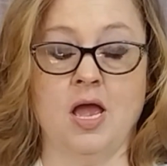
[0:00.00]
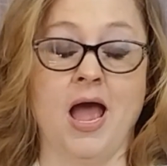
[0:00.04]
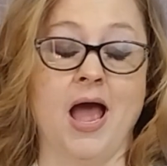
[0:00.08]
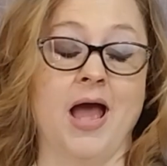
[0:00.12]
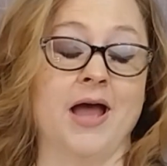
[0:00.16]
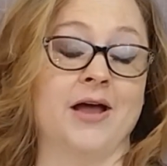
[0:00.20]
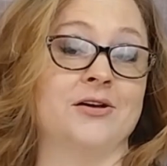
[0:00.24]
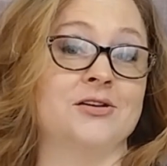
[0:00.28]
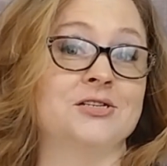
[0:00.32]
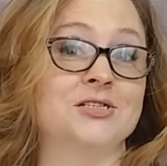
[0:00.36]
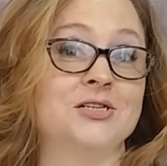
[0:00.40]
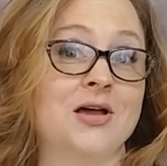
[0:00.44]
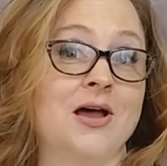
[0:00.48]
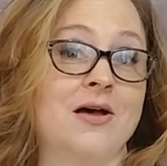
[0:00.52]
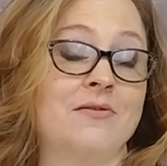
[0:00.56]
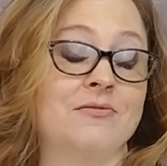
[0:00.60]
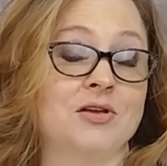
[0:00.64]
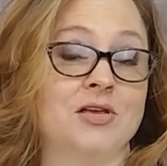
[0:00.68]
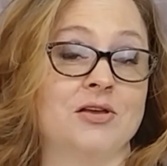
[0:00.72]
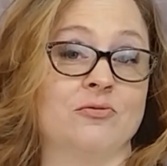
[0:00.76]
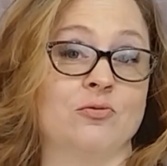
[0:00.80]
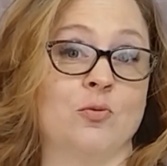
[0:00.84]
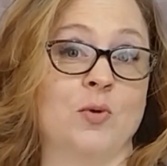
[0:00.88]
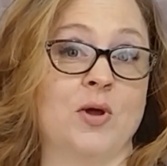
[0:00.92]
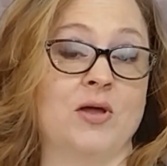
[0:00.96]
I also have a
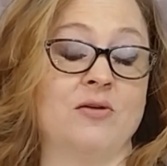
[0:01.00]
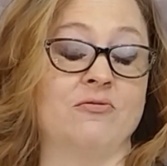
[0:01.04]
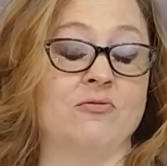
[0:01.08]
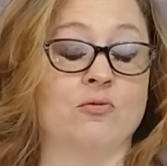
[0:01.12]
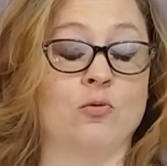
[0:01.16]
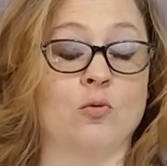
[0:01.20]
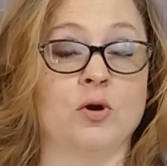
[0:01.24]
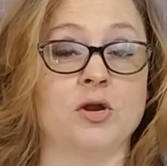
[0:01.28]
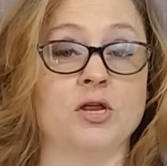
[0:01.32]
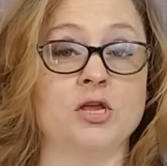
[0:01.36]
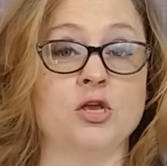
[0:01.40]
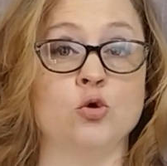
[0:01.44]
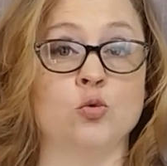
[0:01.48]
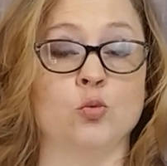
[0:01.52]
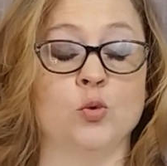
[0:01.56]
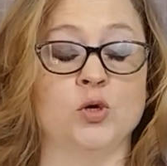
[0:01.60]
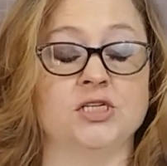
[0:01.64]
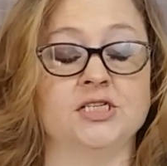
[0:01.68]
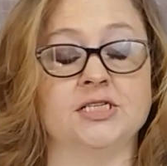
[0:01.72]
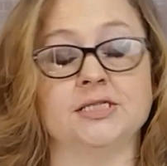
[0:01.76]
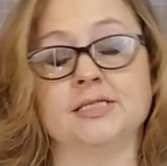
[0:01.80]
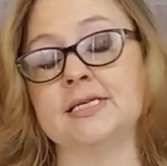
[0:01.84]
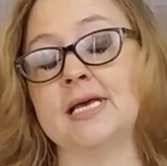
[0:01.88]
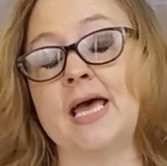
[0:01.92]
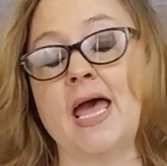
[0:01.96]
giveaway for you,
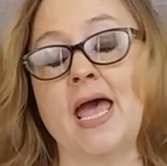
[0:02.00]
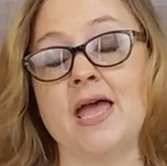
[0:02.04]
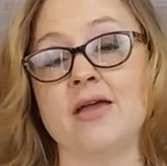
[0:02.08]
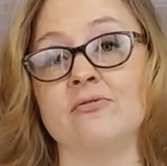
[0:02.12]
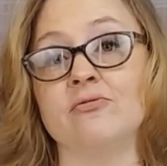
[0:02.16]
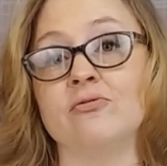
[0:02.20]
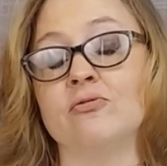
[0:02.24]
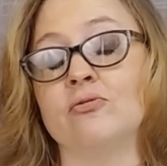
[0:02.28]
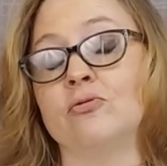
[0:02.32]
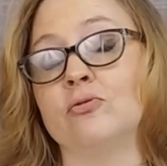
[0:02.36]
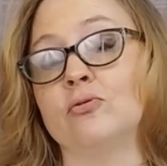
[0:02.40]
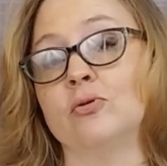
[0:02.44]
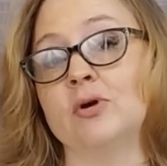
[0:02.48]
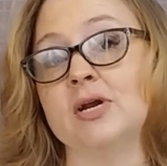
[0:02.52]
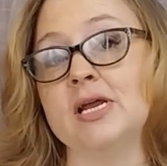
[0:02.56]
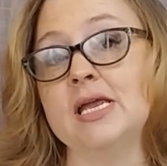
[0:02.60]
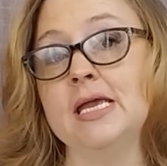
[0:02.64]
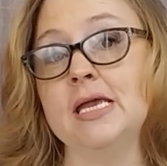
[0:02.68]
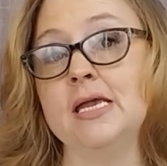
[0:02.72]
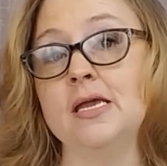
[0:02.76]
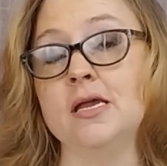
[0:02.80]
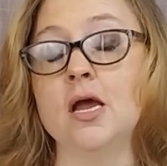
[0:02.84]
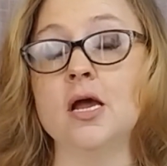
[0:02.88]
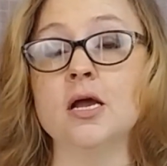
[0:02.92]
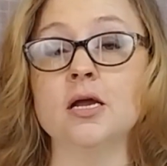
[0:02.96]
which is a
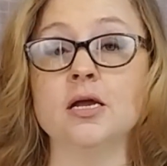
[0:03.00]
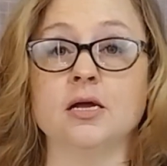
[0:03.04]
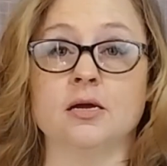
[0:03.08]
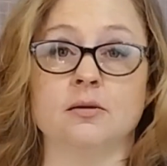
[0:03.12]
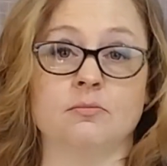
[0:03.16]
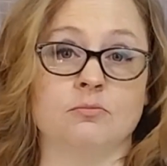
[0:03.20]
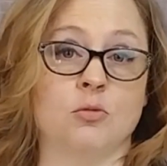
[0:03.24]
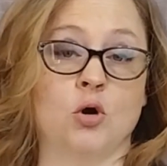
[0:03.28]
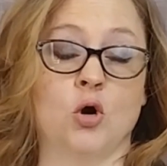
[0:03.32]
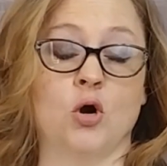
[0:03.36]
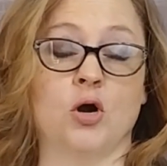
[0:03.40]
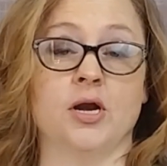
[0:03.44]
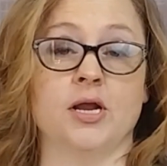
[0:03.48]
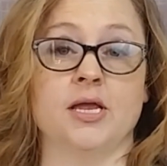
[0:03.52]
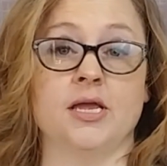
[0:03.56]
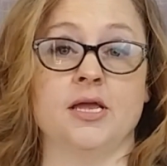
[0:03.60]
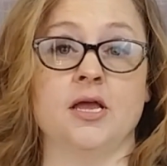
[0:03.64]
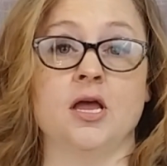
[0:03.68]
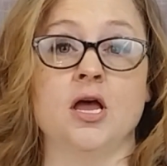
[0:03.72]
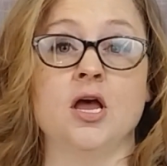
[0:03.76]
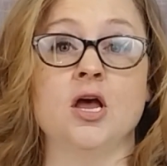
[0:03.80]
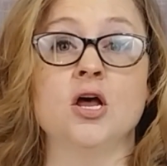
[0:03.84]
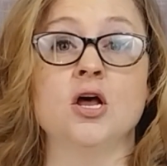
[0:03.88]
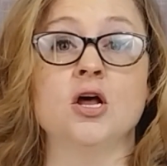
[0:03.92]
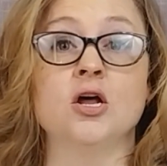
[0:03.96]
free
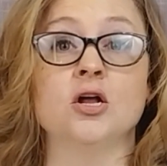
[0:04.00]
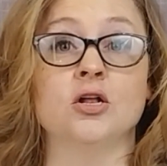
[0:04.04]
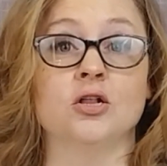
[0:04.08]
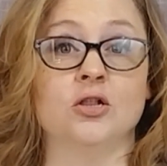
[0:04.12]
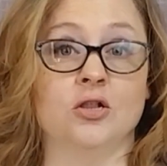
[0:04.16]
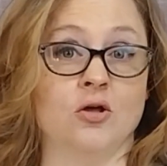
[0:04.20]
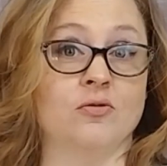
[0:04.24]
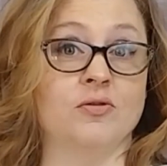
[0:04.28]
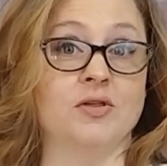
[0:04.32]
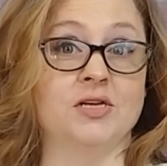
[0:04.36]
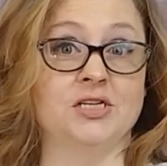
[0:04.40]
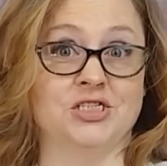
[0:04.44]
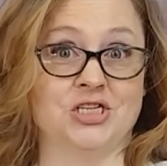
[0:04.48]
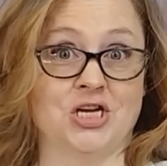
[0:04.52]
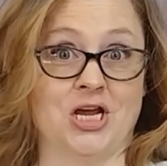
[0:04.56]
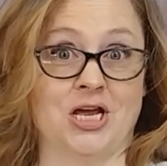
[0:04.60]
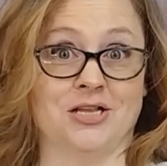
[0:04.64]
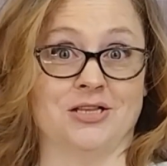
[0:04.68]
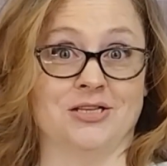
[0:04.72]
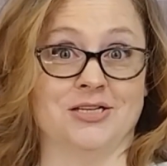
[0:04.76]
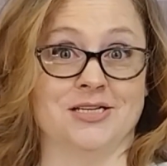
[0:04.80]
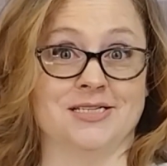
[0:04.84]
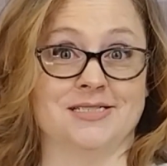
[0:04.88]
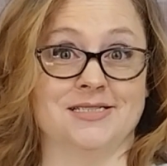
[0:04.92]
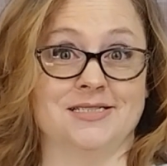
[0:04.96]
KonMari clothing
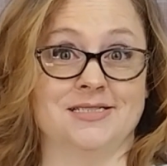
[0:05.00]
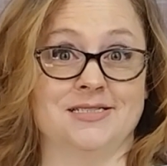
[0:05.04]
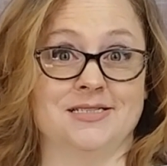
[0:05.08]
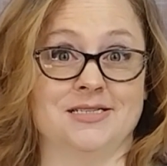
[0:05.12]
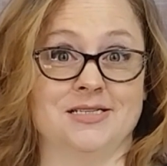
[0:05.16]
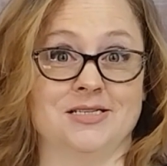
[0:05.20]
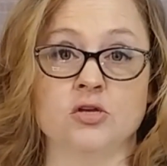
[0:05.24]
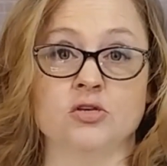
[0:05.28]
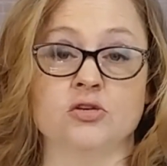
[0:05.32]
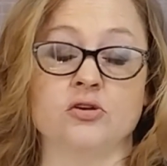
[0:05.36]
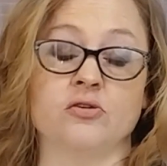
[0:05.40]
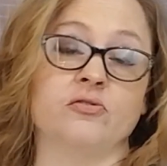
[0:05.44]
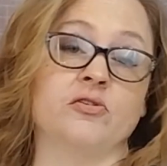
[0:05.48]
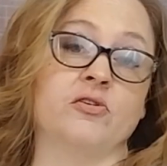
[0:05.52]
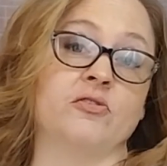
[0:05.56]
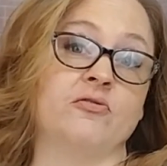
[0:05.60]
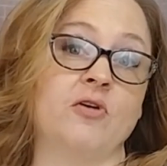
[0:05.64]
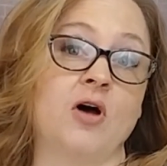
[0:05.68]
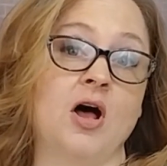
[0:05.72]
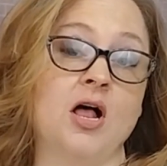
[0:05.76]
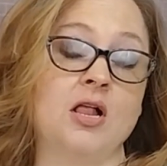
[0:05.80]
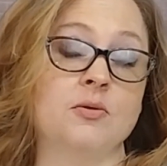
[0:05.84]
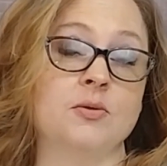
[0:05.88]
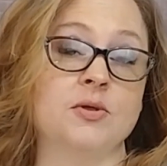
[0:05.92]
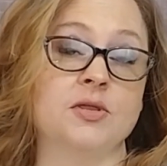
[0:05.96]
checklist. So if you're
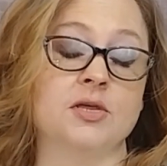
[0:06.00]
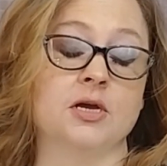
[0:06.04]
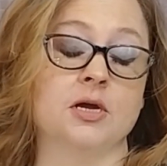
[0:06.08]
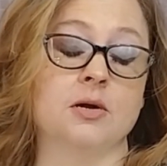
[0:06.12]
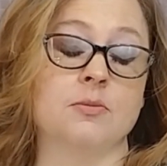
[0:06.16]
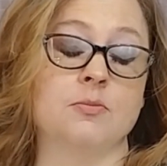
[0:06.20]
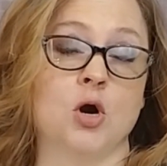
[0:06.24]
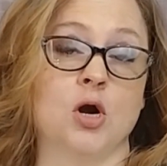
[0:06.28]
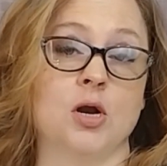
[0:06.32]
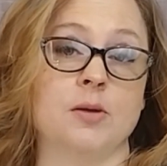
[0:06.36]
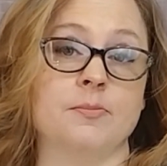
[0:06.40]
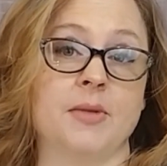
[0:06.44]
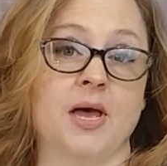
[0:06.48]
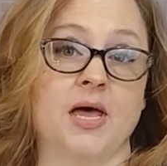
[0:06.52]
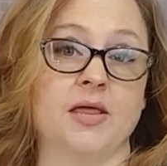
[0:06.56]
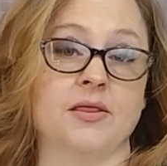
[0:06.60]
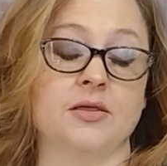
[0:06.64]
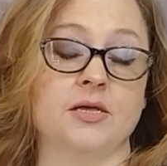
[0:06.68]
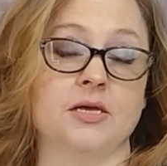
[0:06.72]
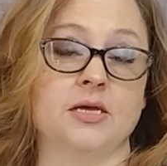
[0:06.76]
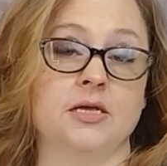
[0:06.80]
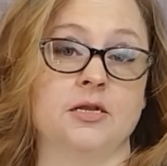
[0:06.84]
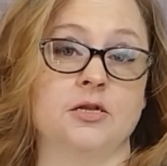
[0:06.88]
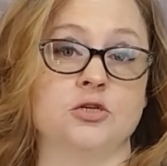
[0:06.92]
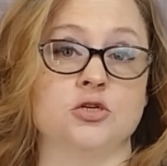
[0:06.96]
following the KonMari
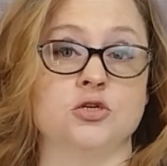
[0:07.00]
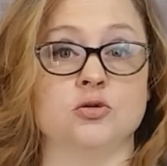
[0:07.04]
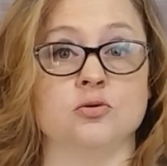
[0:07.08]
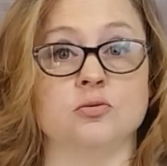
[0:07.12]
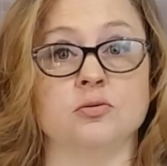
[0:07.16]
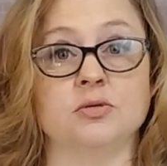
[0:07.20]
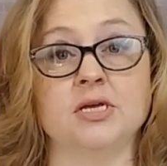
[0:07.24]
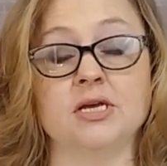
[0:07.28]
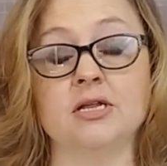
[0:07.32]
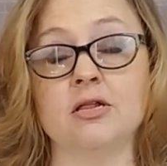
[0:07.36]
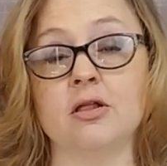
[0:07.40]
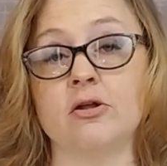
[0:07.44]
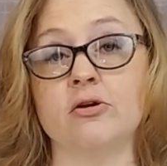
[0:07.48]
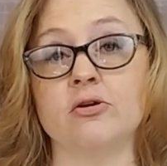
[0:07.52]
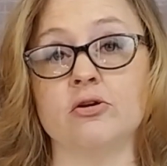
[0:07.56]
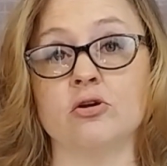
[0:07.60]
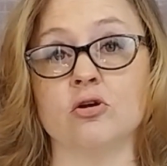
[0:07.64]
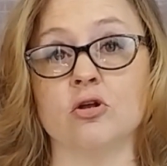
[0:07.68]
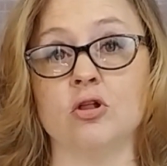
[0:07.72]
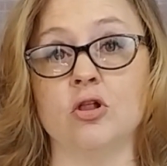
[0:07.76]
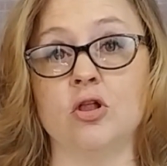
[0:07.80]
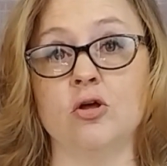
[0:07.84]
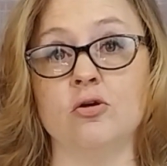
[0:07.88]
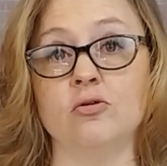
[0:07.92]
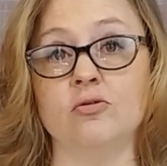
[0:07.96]
method to declutter your
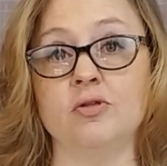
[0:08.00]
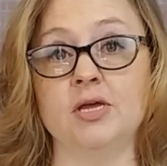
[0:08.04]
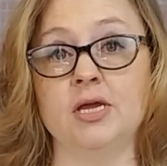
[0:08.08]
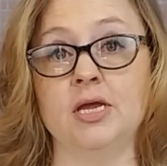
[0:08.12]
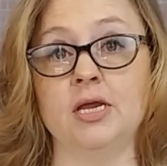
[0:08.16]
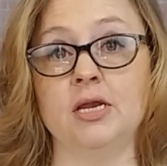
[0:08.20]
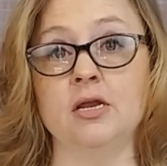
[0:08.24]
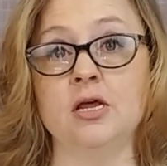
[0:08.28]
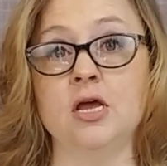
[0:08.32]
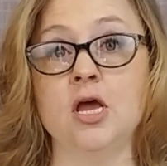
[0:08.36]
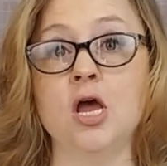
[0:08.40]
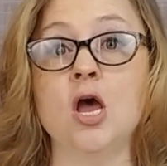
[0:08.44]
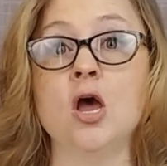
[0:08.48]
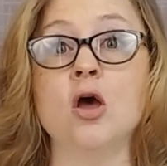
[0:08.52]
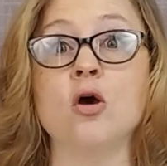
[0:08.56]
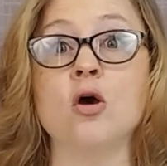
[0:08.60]
clothing,